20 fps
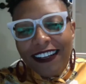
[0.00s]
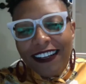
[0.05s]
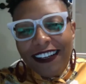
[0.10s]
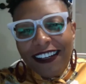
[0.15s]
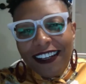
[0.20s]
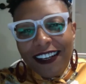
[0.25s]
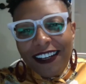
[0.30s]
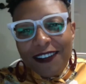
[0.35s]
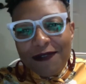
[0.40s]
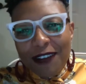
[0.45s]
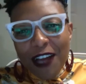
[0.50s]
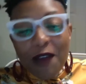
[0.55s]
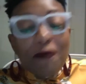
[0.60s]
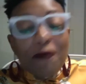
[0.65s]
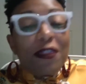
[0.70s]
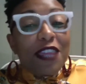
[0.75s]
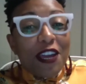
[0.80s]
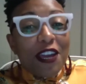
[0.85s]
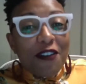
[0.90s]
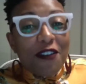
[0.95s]
Oh my God, but
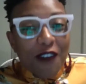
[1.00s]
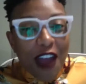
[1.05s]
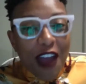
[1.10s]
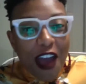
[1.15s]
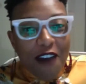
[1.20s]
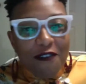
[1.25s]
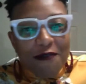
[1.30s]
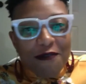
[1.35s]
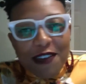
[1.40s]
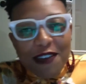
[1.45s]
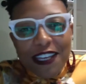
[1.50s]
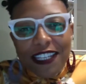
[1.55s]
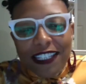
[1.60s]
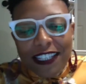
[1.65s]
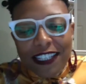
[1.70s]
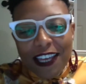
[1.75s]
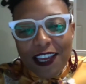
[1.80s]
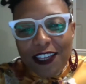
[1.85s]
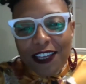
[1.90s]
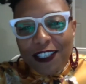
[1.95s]
thank you for having me.
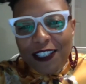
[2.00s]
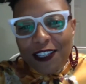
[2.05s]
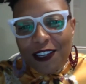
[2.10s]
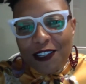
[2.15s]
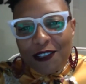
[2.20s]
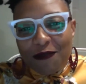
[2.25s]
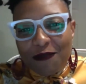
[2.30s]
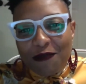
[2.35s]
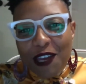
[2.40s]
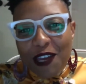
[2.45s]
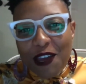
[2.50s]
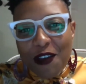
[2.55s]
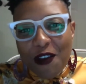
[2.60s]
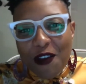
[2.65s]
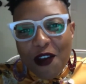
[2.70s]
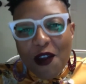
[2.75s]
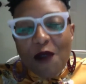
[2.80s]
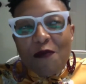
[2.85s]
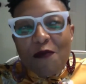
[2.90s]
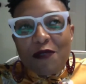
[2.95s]
It's good to be here,
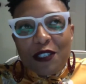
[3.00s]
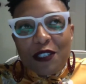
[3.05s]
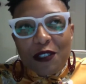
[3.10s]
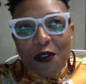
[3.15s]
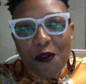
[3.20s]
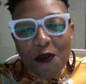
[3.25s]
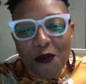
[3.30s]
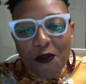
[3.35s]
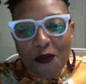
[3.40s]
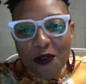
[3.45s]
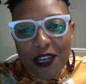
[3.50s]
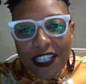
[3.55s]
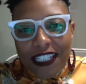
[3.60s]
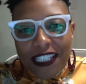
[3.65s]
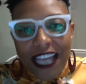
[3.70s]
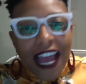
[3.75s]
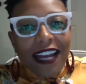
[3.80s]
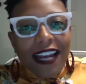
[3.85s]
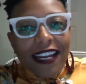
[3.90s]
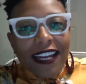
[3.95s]
and I'm so
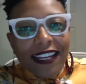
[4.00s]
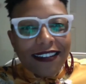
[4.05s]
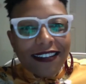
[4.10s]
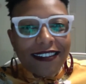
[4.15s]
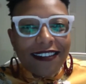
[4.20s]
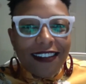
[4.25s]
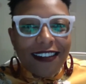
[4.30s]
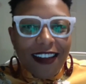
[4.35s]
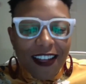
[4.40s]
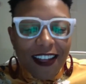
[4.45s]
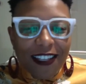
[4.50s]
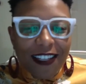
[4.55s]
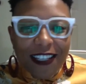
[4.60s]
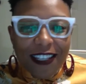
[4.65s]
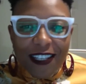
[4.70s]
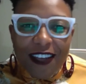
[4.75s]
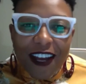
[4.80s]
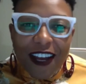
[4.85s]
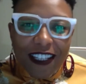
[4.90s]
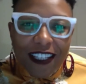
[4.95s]
excited to
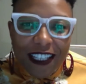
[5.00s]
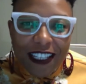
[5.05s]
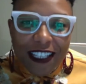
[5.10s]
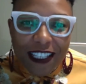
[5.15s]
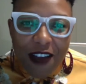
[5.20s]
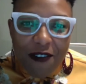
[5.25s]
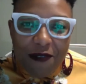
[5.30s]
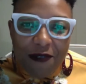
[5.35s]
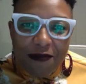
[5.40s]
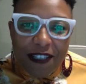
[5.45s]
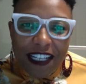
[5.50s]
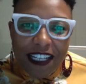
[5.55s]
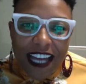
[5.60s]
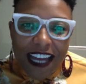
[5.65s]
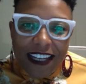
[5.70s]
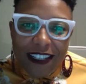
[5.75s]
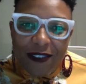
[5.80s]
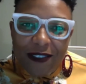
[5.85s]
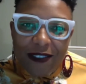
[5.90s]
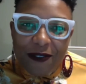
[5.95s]
talk to Sangram tonight
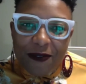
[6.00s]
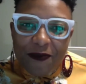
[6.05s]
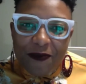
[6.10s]
too.